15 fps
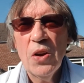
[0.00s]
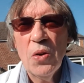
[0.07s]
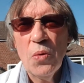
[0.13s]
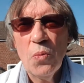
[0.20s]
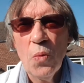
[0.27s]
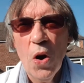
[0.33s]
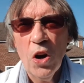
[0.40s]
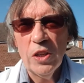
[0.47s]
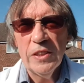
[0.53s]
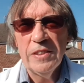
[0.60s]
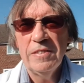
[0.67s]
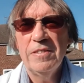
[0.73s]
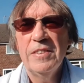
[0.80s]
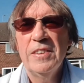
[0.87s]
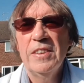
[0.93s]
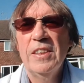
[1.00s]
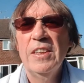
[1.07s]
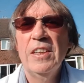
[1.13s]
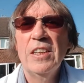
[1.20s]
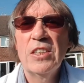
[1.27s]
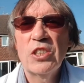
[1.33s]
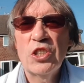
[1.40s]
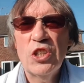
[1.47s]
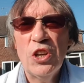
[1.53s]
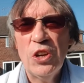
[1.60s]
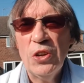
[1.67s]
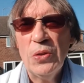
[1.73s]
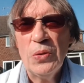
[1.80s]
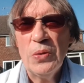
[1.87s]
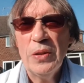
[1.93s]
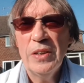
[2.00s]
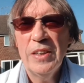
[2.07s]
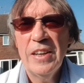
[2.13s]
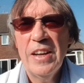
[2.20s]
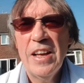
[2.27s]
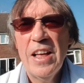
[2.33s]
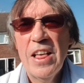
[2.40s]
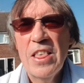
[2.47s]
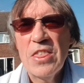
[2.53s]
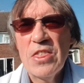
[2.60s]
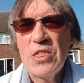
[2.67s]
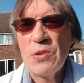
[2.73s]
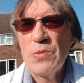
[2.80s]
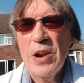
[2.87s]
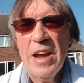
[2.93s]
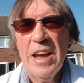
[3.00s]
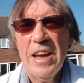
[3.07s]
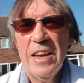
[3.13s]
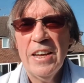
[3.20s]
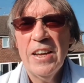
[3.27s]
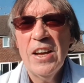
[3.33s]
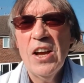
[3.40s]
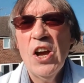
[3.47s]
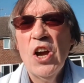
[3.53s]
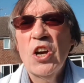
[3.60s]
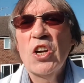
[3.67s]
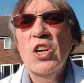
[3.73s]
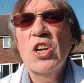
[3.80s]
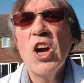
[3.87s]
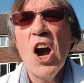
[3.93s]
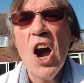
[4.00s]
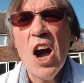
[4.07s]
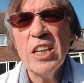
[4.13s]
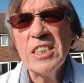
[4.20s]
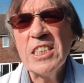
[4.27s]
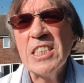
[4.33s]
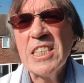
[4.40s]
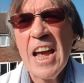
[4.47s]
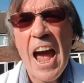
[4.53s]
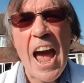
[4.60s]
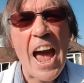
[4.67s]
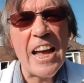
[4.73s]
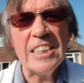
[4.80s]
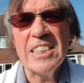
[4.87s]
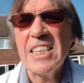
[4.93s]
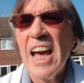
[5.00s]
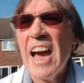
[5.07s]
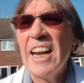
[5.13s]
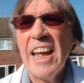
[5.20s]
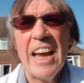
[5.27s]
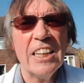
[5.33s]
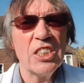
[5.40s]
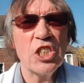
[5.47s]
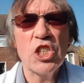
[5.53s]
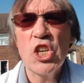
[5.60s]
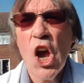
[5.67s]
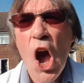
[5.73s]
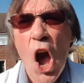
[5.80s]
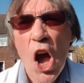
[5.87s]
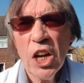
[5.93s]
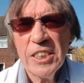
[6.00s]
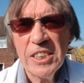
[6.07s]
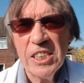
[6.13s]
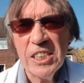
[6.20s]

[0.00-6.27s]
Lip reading: 1, 2, 3. God says that it's good.